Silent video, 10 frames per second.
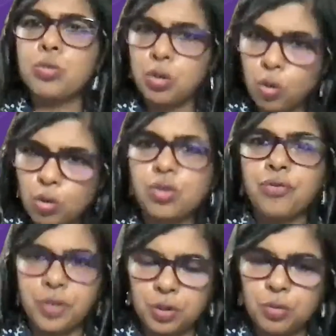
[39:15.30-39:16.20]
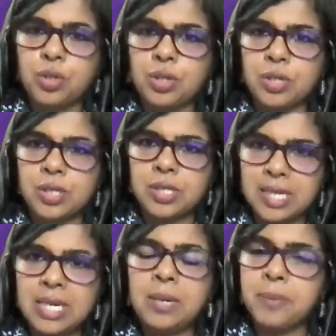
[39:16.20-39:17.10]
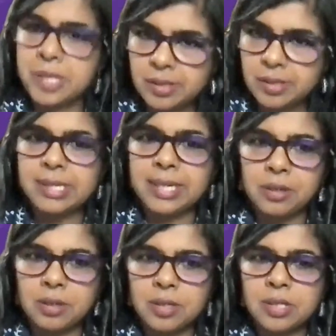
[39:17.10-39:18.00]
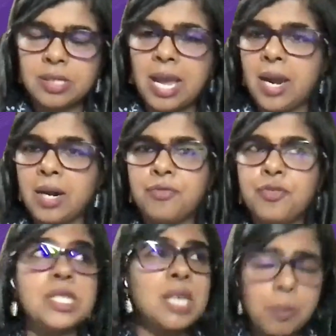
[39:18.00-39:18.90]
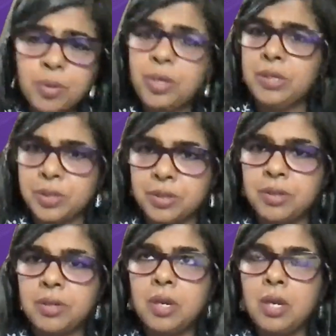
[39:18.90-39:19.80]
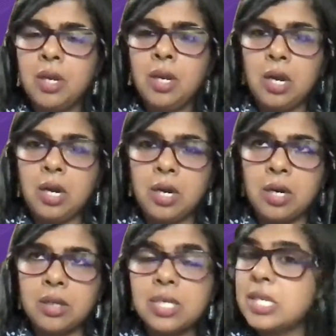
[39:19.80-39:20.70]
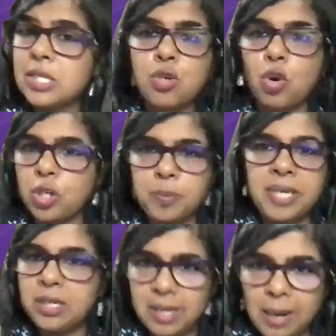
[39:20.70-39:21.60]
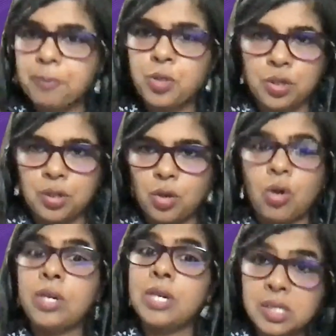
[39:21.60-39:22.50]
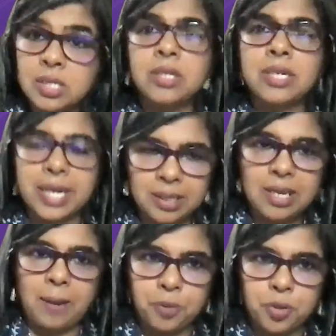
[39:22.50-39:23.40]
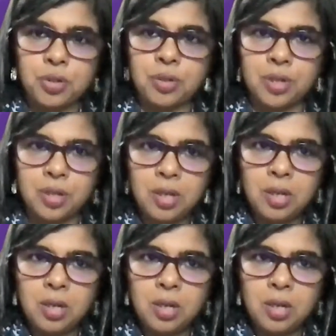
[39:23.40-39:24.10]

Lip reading: to a lot of recruiters, TA, business leaders, and for some reason, this has not been captured or doesn't get captured,